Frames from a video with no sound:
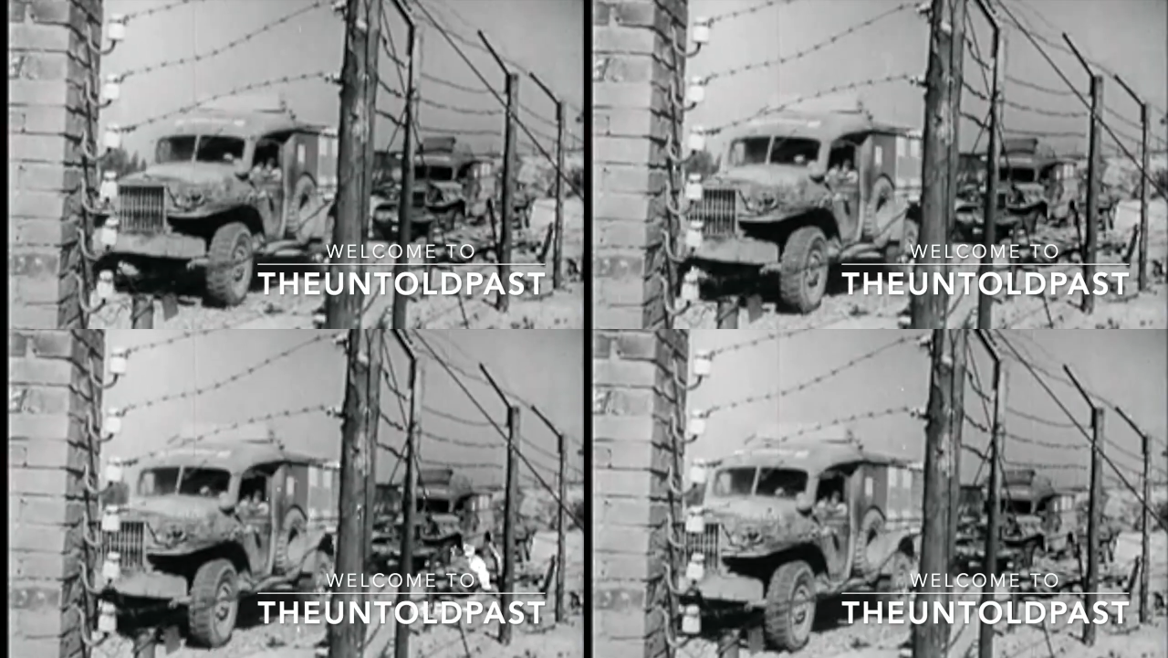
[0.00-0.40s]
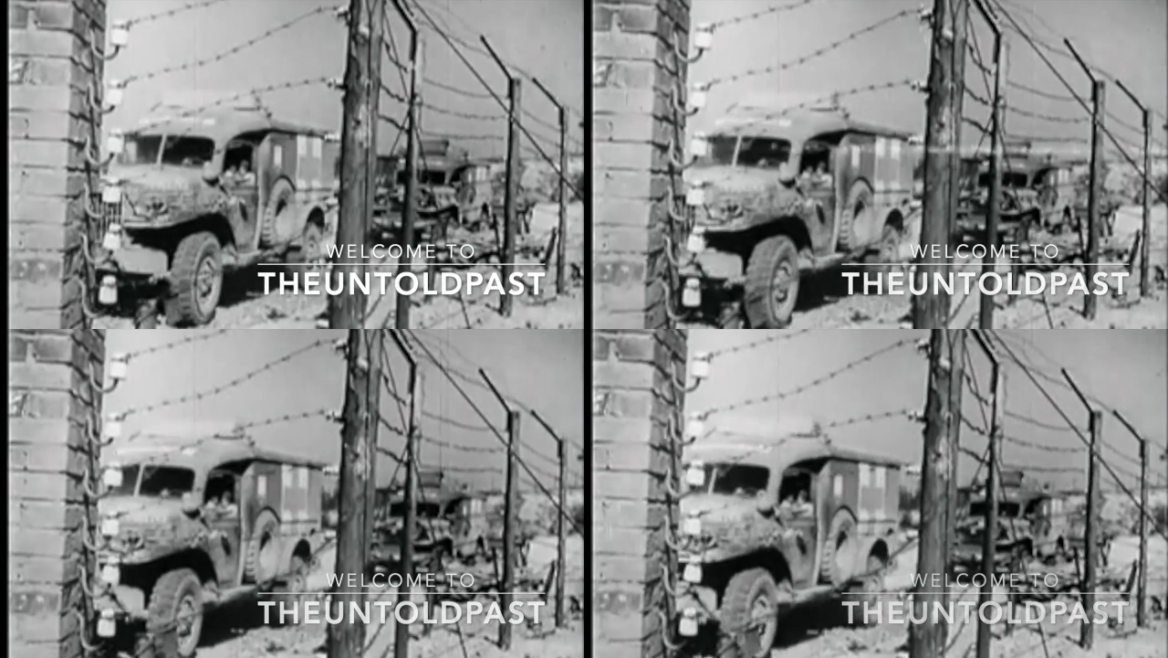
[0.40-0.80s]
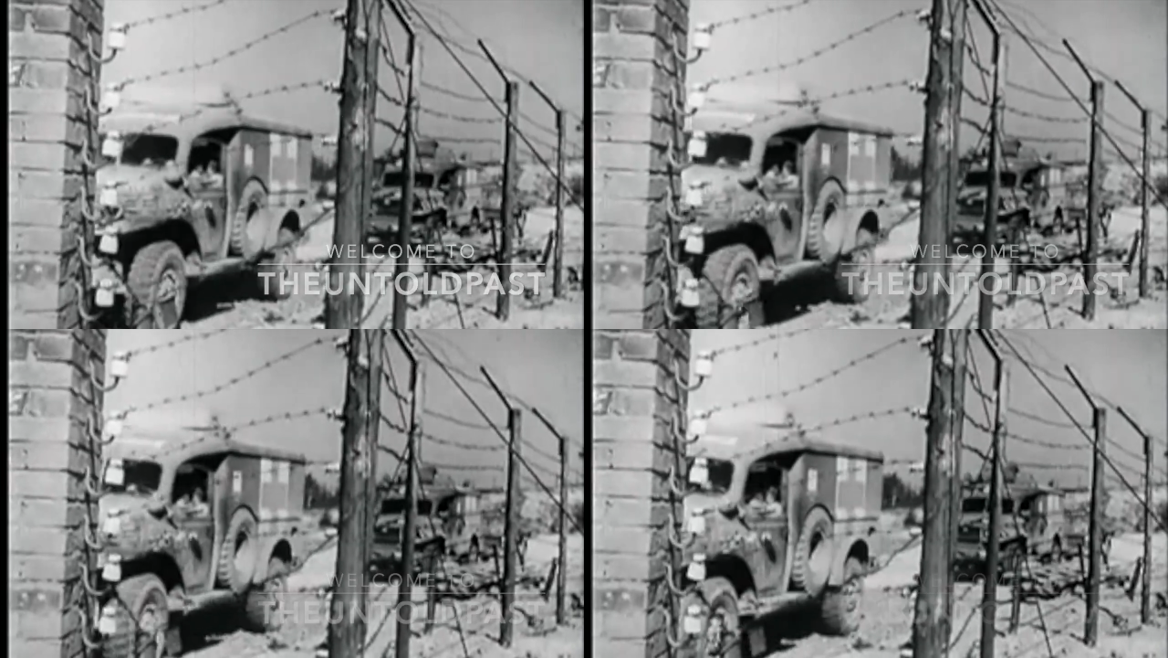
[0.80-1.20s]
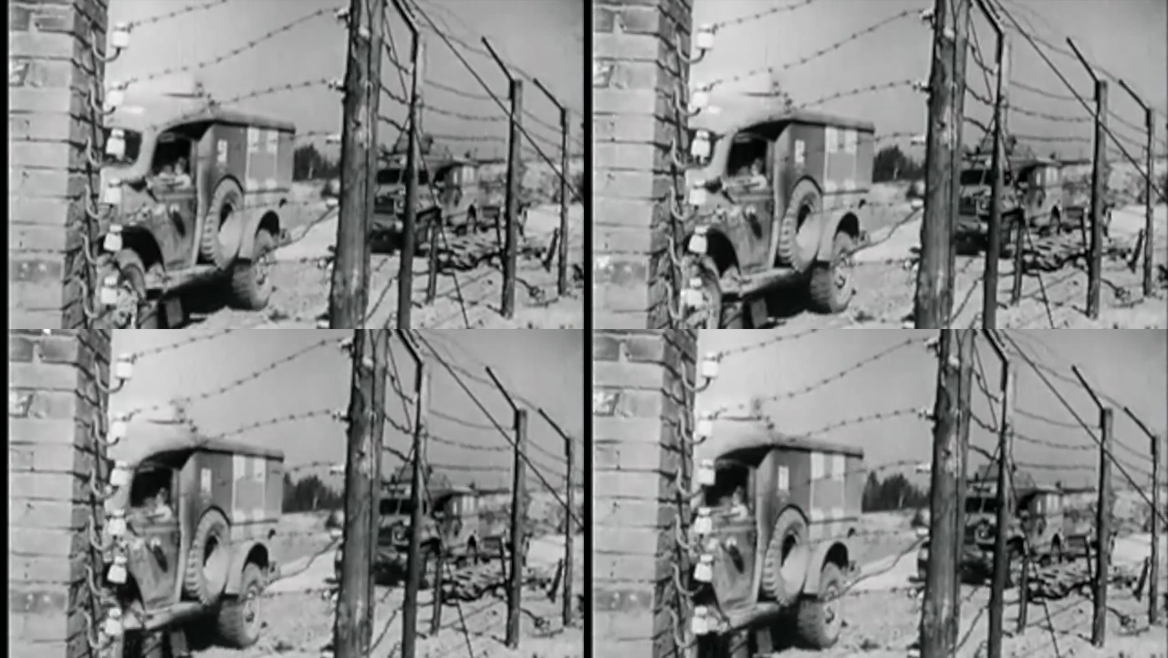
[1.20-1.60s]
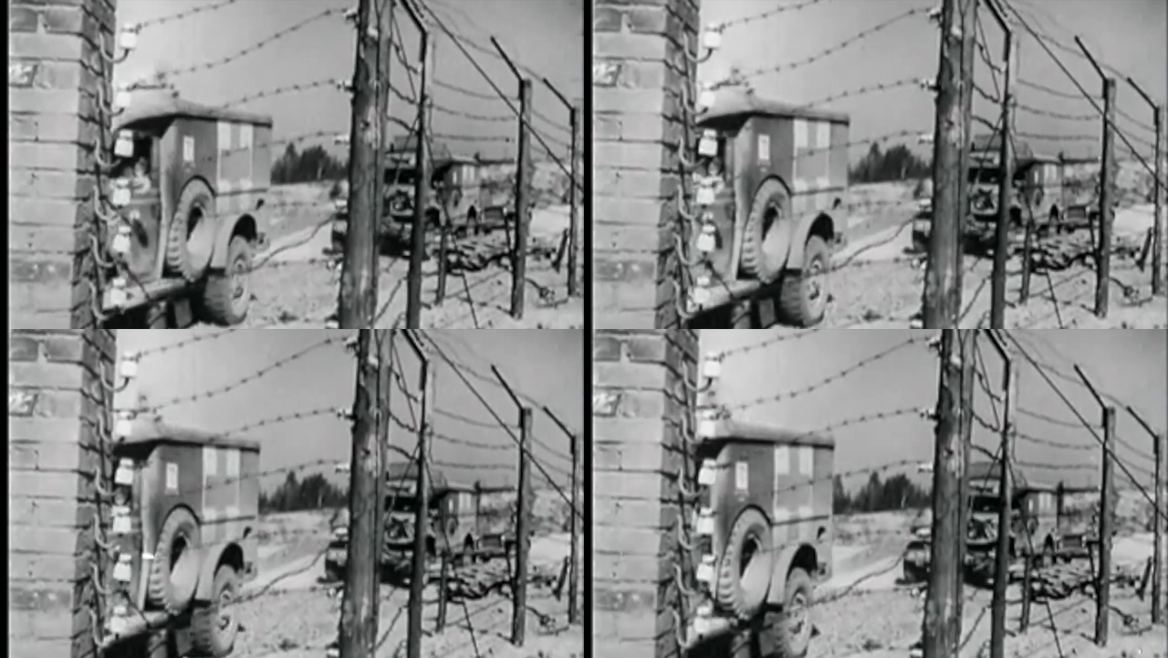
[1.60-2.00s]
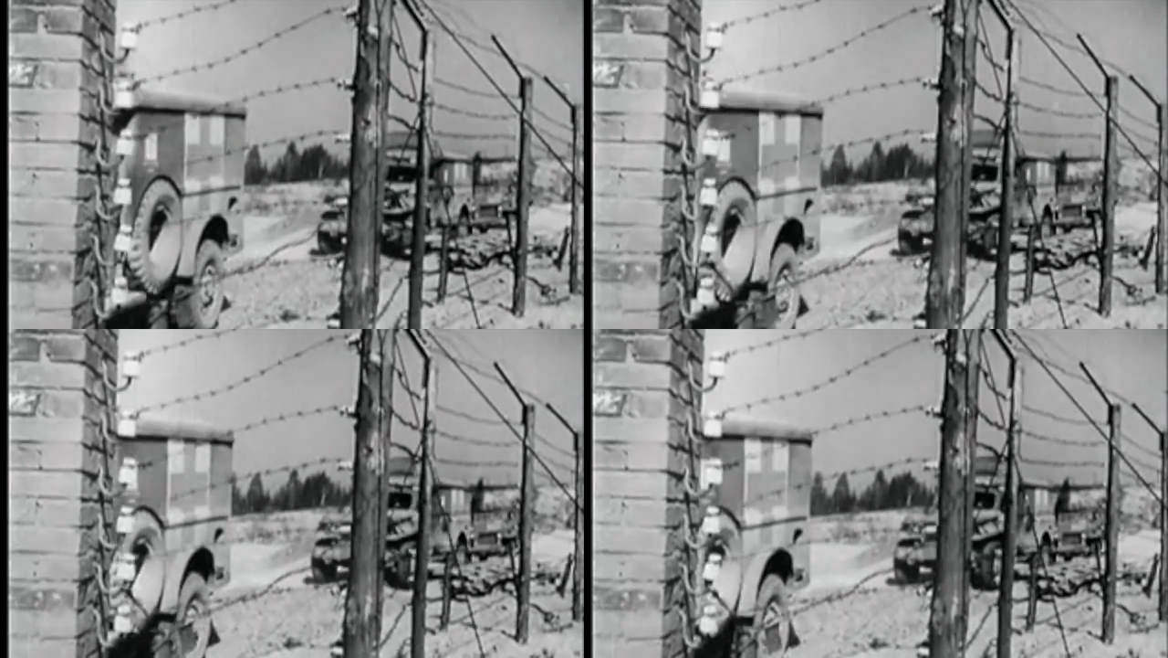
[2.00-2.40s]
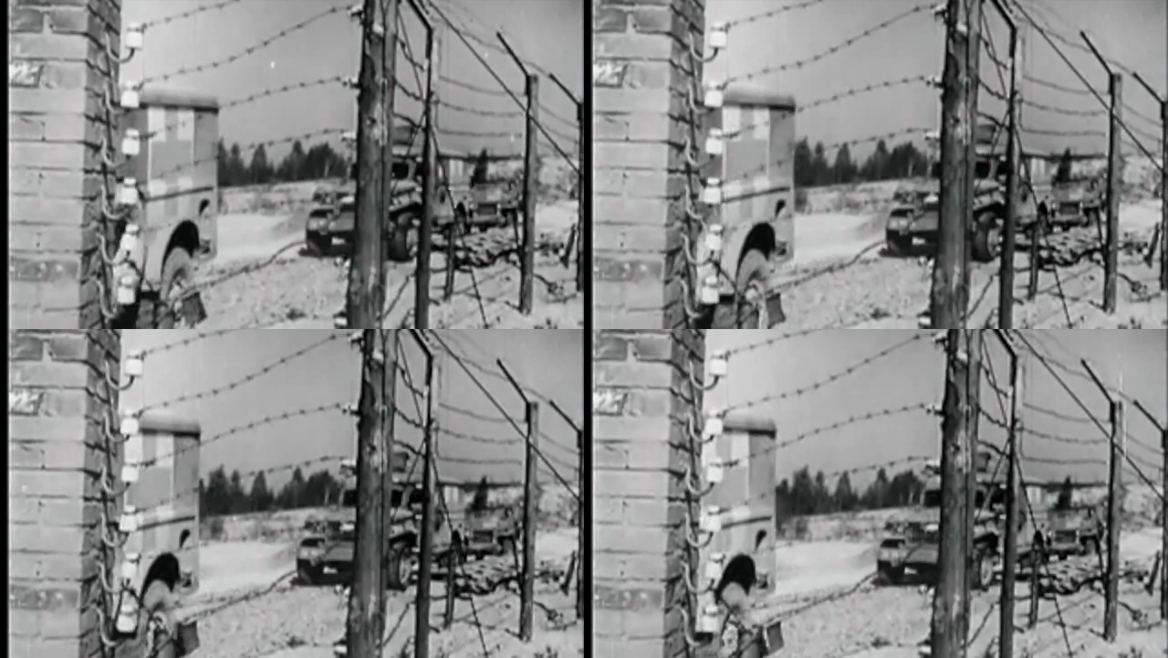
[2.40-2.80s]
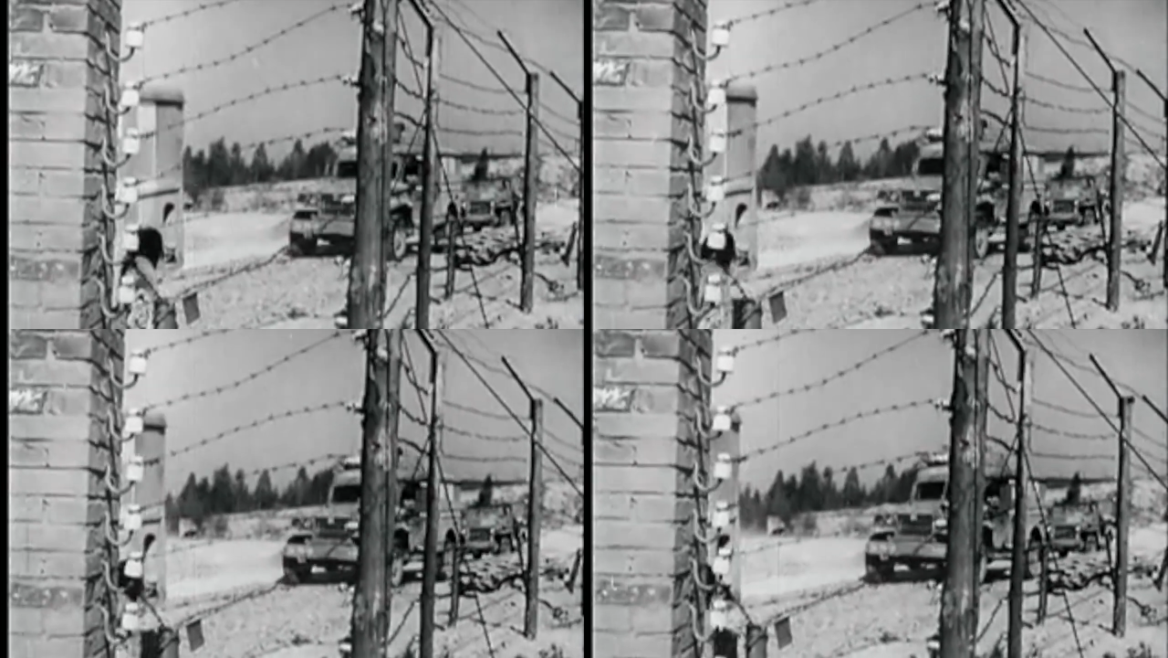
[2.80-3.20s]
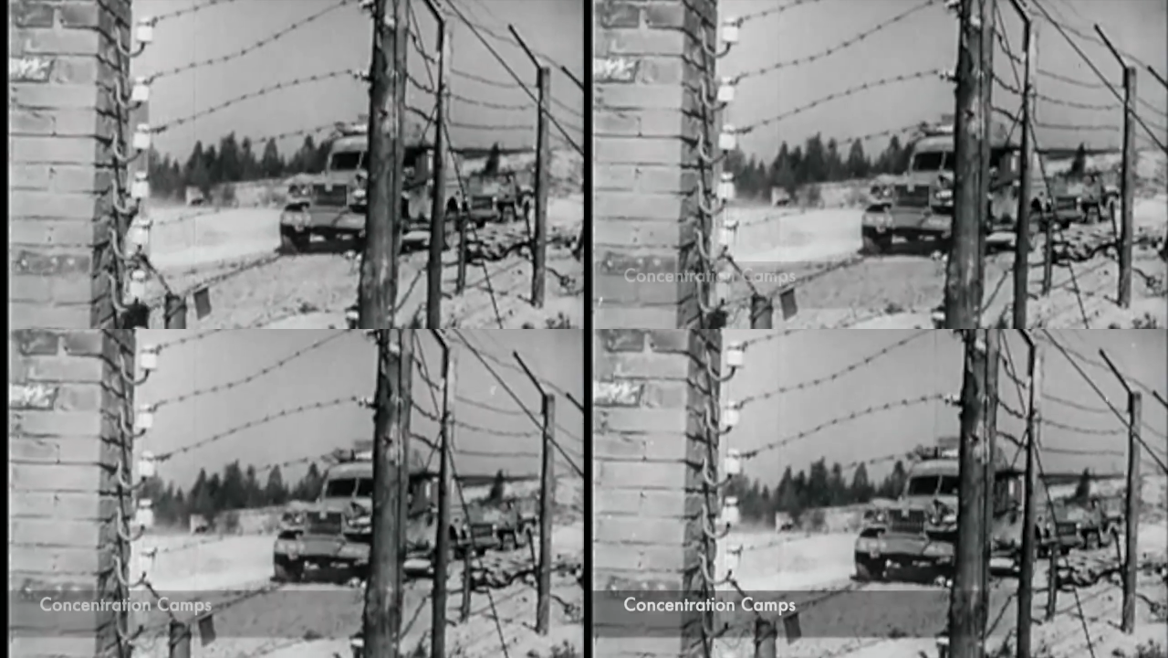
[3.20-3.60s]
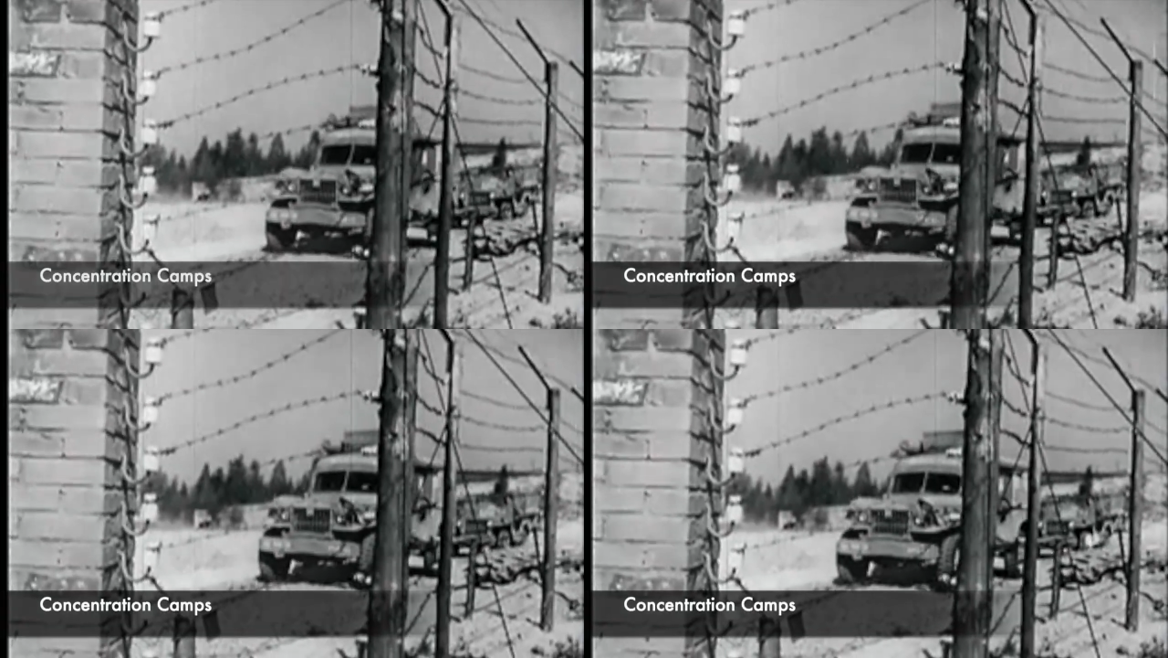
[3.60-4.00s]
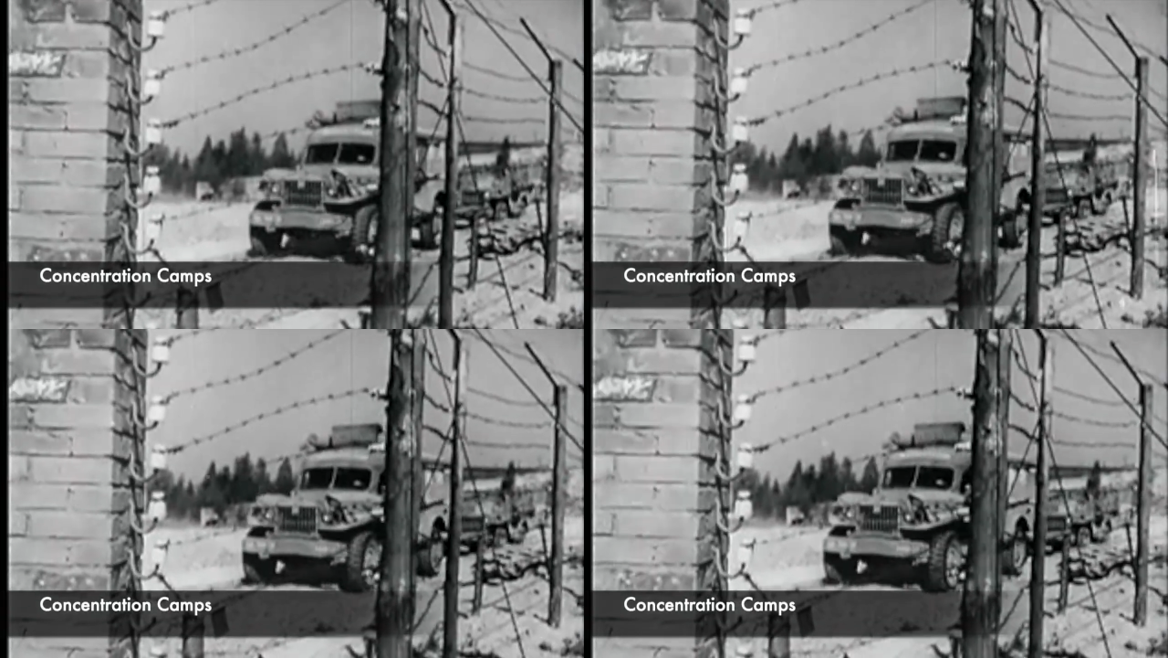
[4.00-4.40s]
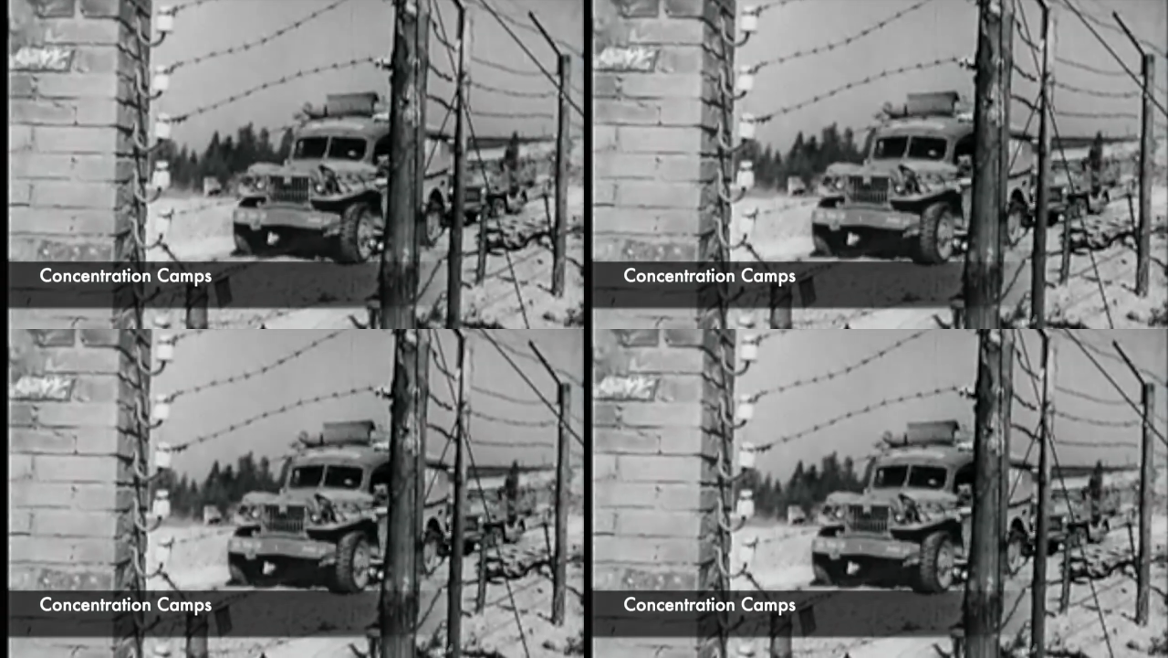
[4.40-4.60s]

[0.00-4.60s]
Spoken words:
Nobody's mouth can be seen.